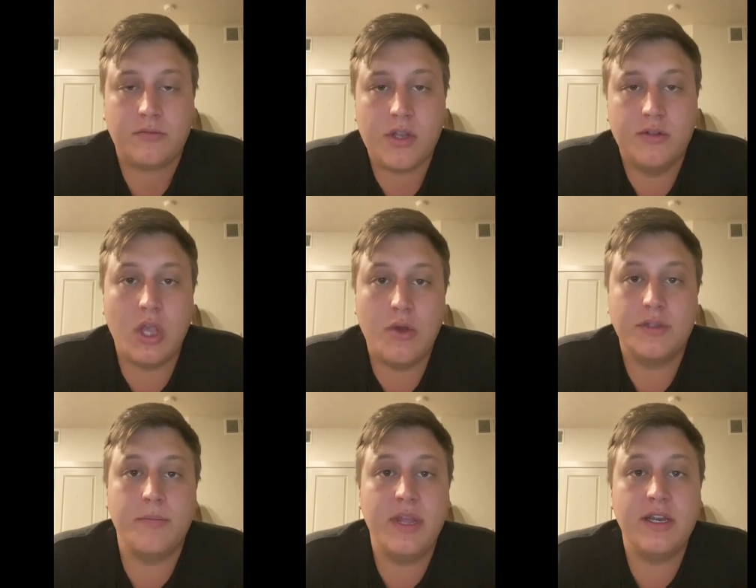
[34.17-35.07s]
So
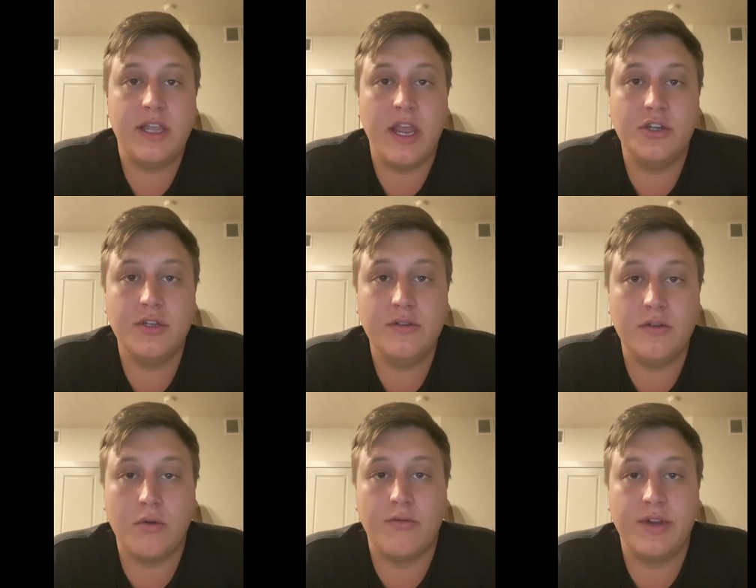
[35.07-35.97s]
some indications
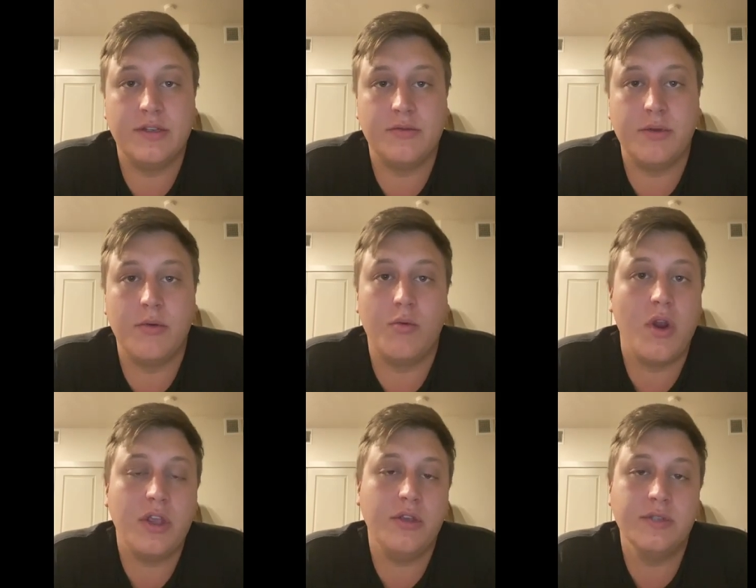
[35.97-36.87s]
or reasons we would
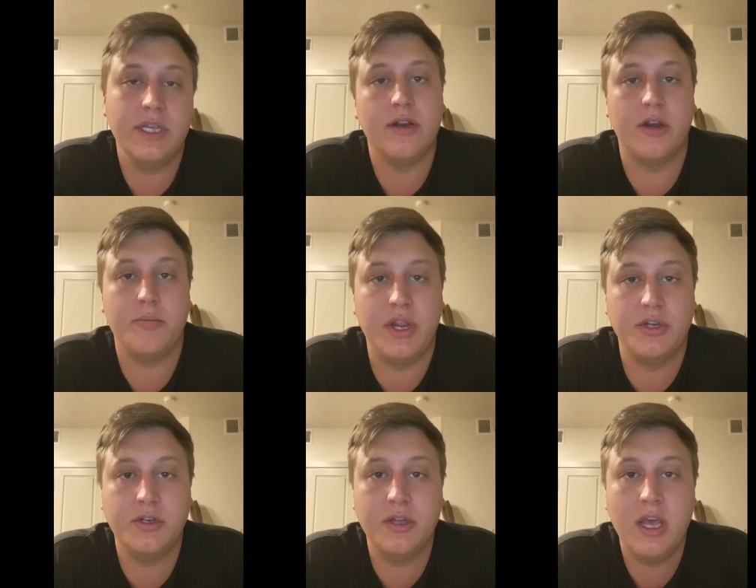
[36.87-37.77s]
want to use heat on a
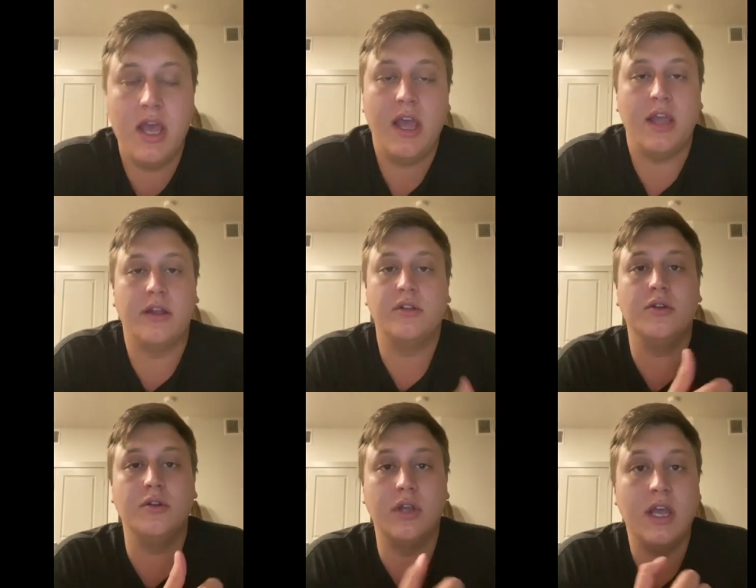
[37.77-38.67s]
patient
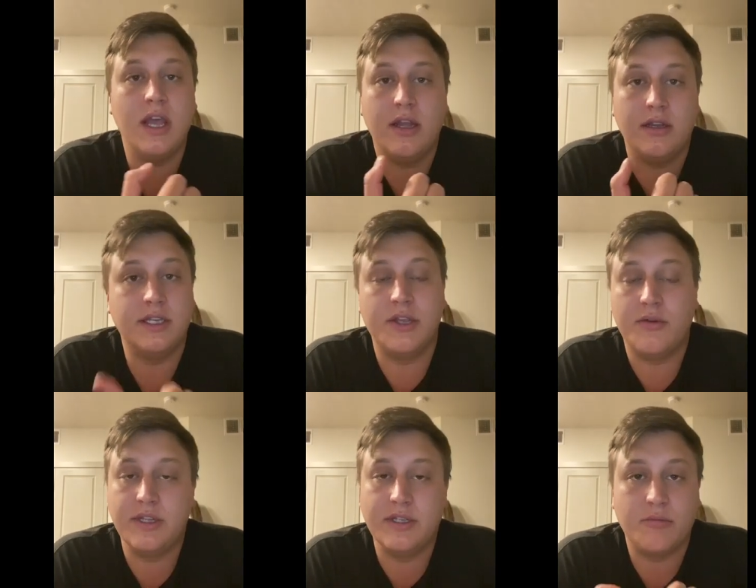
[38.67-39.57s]
include
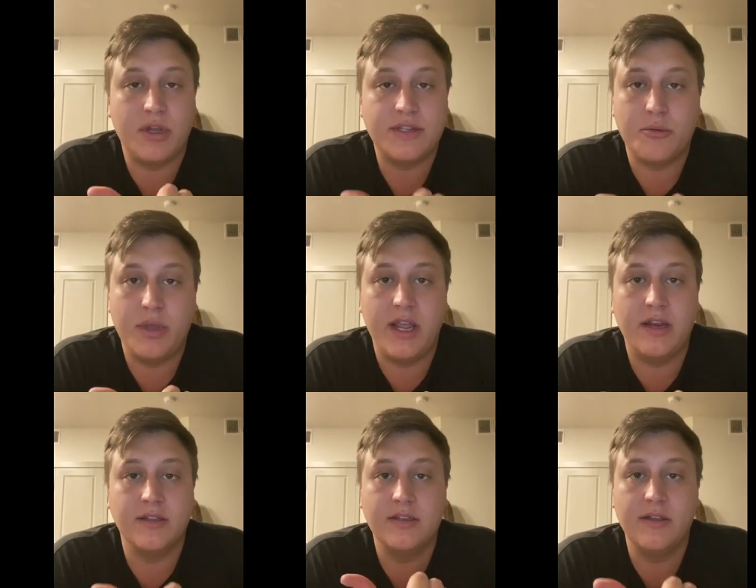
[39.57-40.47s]
decreasing muscle pain
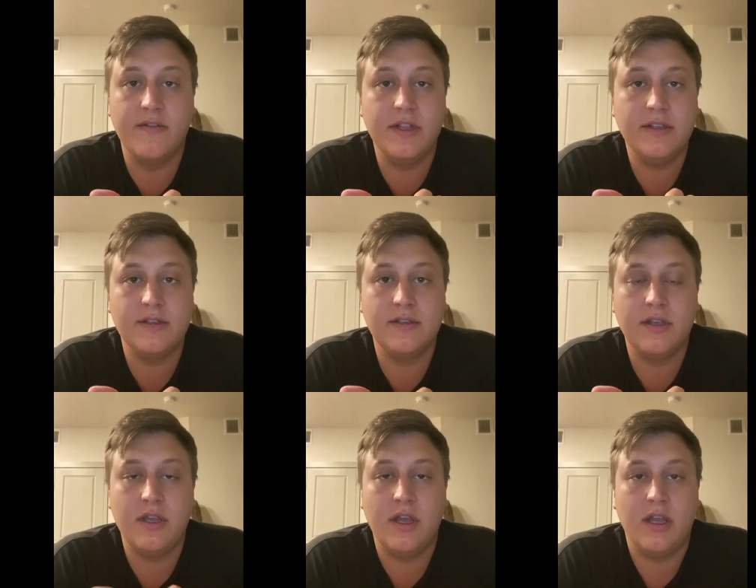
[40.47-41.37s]
and stiffness,
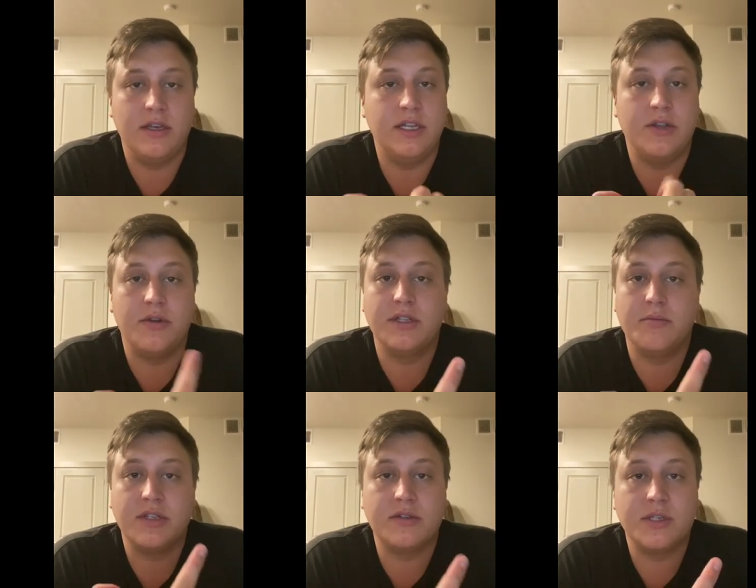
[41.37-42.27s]
decreasing
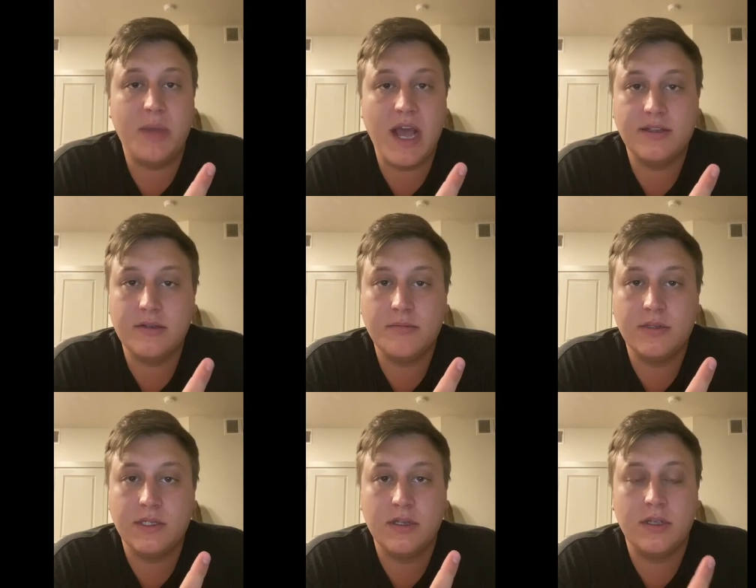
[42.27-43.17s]
muscle
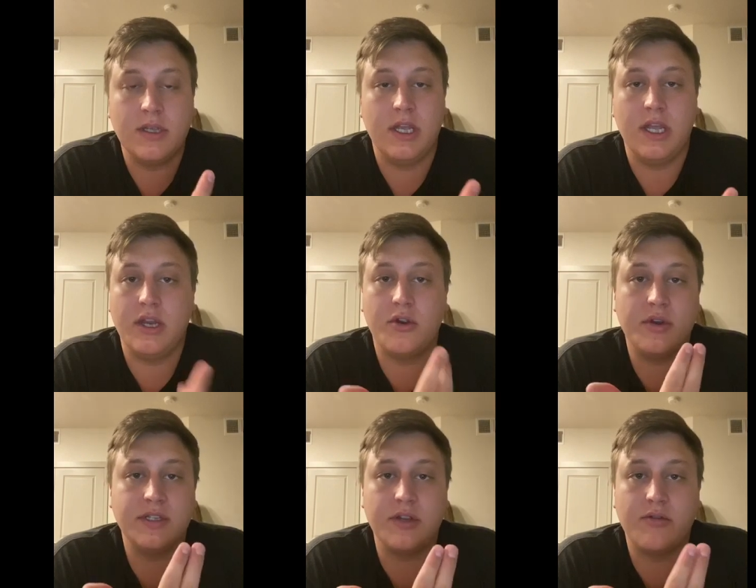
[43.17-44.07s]
spasms,
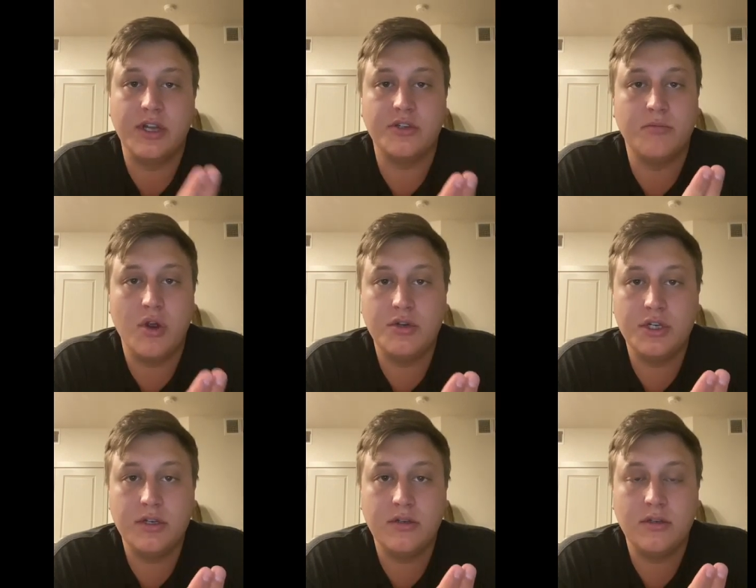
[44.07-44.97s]
increasing range of
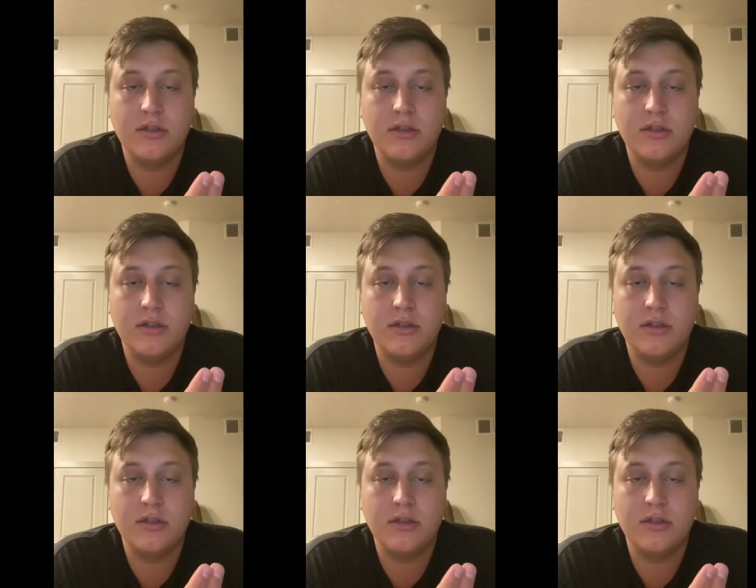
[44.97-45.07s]
motion,